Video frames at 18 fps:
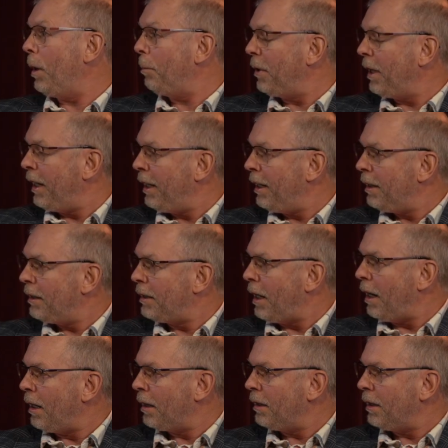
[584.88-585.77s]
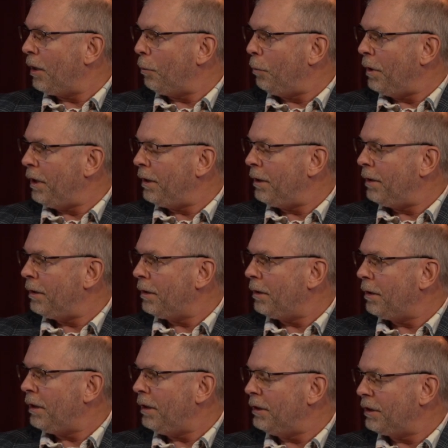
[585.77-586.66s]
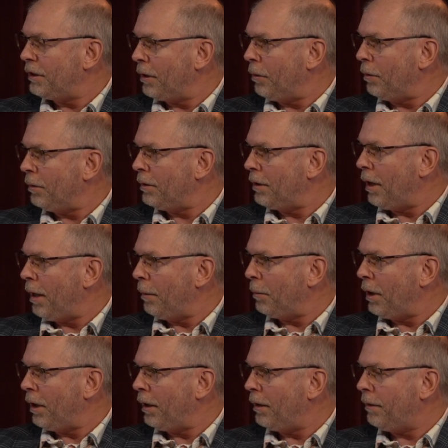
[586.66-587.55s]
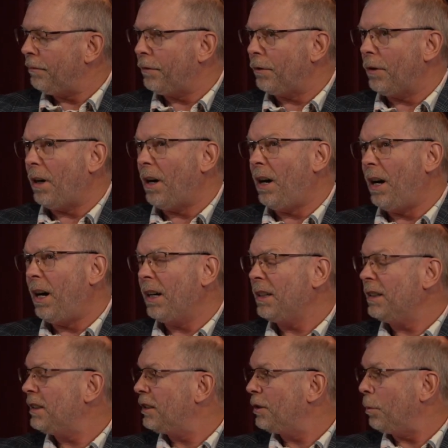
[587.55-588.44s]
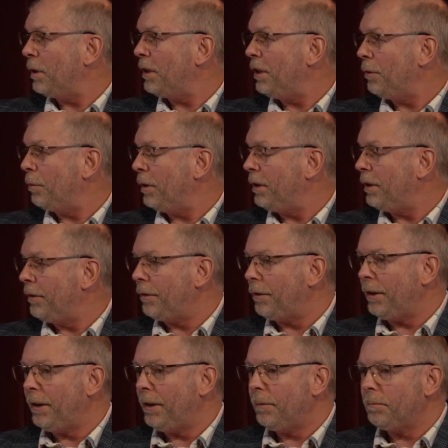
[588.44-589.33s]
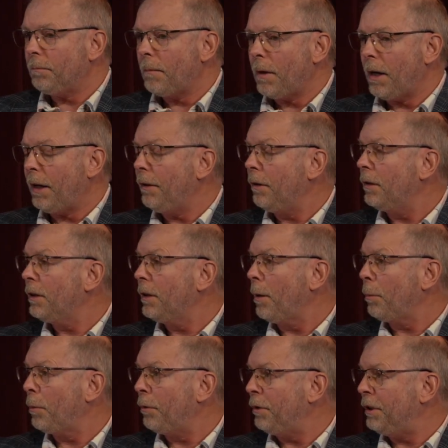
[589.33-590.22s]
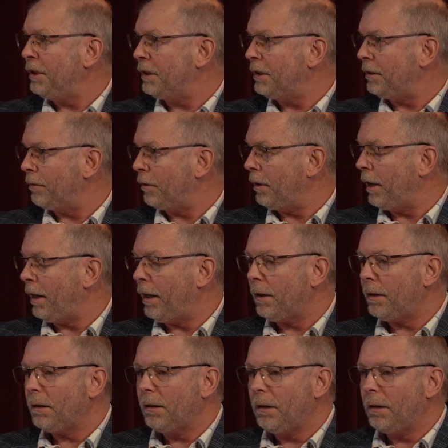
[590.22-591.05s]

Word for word: our plan targeted a written in stone timeline for August 2023, and there are a number of reasons for that.